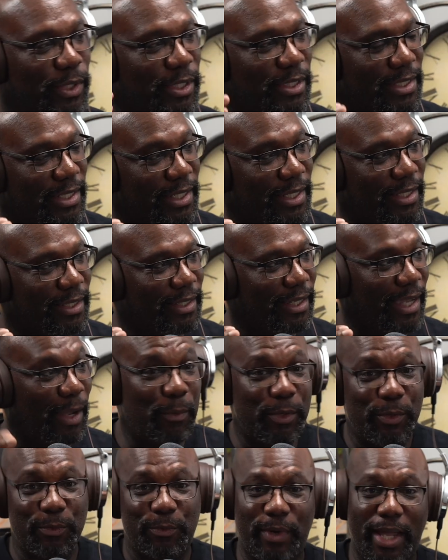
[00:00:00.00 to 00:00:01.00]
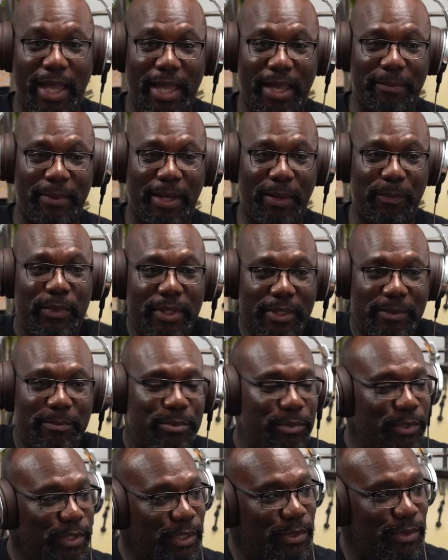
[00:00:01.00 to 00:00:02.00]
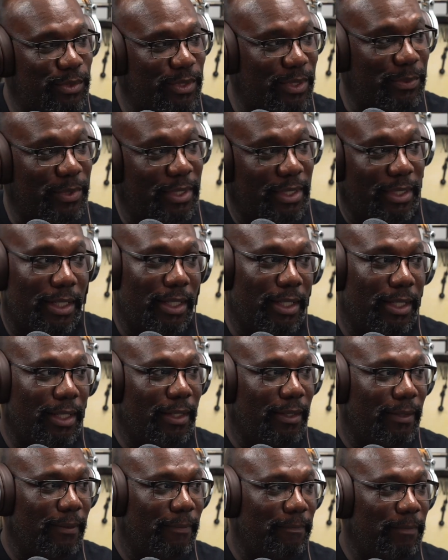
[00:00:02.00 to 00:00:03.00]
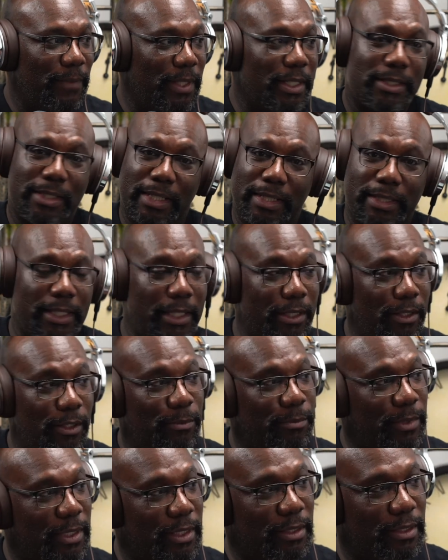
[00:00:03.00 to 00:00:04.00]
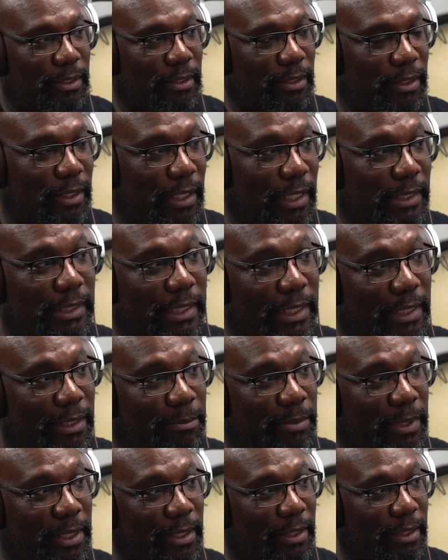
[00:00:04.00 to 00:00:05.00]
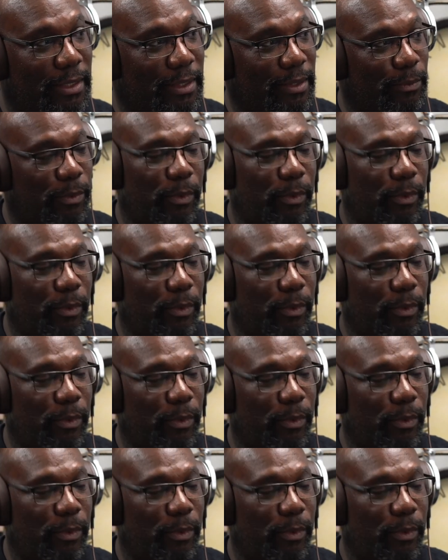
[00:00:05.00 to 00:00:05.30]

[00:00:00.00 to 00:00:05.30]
want to sing. I want to rap. I want to produce. And it's like, yeah, no, but as an independent,